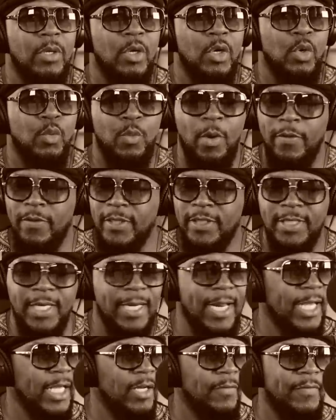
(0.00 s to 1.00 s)
whether it's the
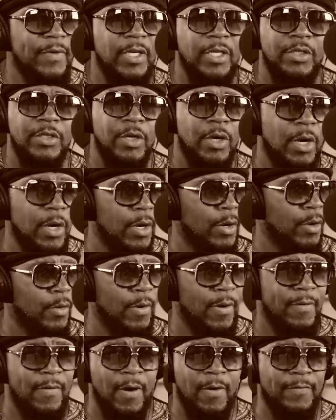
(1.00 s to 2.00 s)
negative energy of,
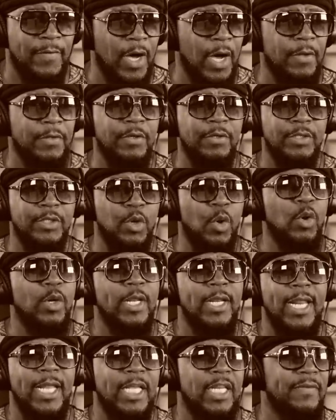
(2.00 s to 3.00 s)
of, of others or the
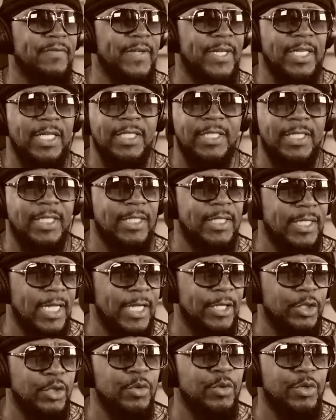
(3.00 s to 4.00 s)
negative energy that
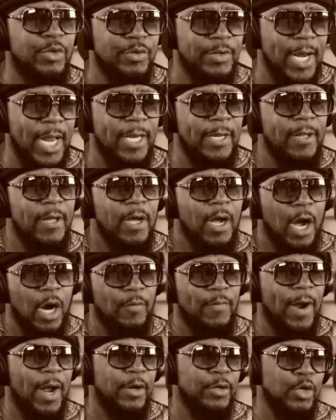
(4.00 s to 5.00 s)
you create
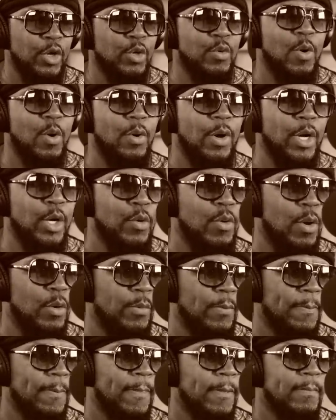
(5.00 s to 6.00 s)
around your quote unquote
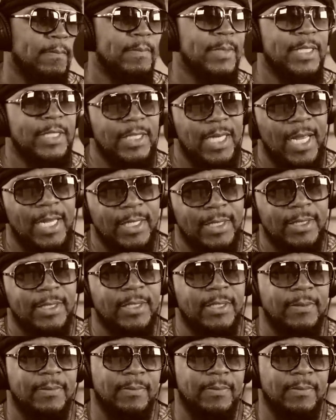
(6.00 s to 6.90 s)
mistakes.